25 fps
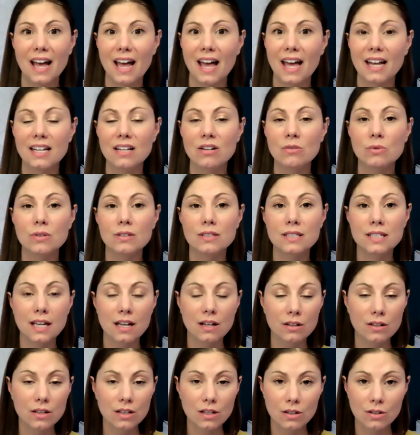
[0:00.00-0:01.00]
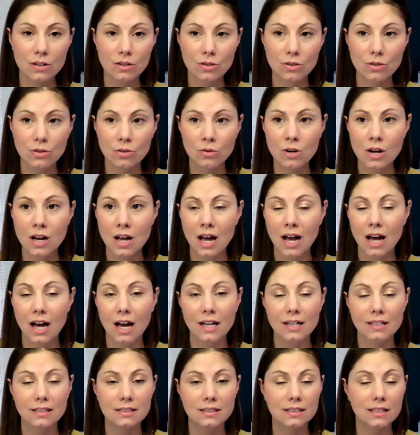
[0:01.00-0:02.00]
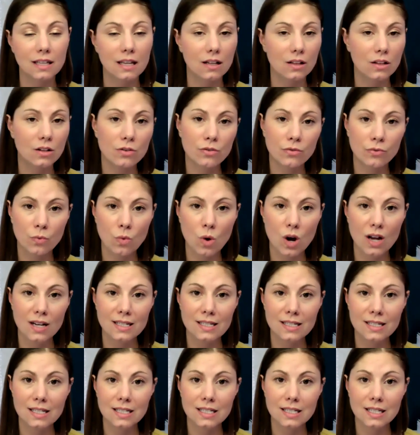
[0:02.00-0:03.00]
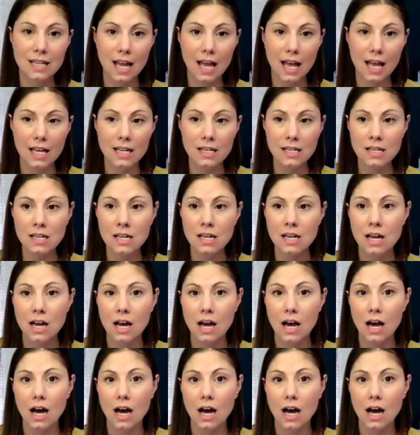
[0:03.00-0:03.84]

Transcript: and it will tell you on a scale of 1 to 10